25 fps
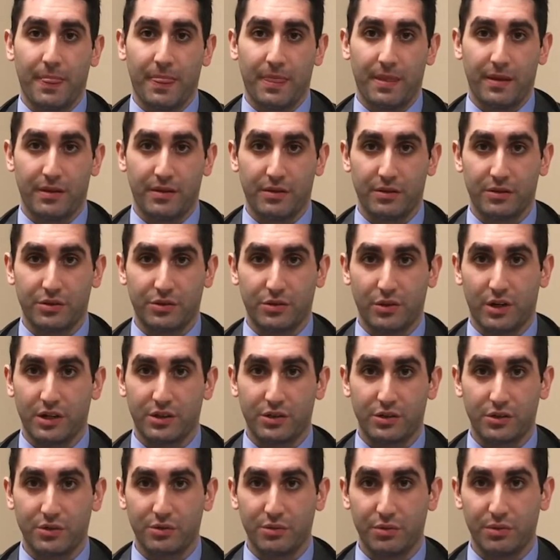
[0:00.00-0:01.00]
the other
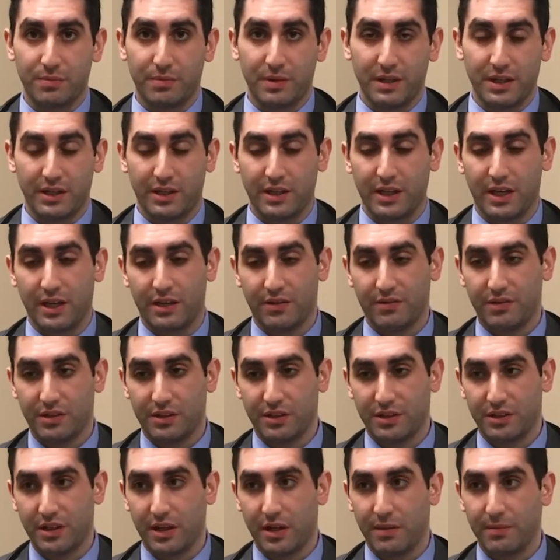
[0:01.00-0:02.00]
structures would be kind of the
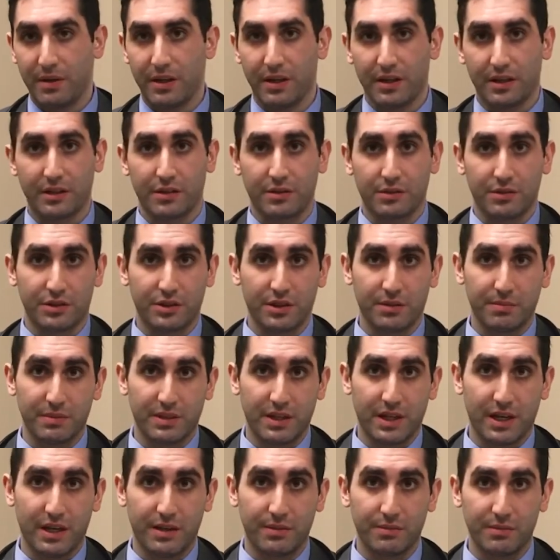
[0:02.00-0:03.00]
stomach, or
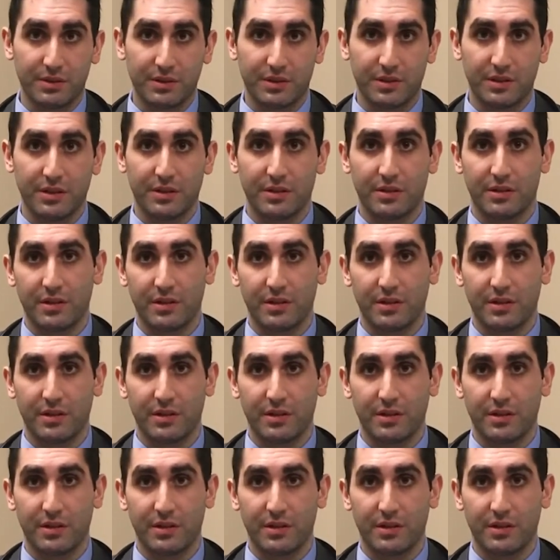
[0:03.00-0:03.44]
sometimes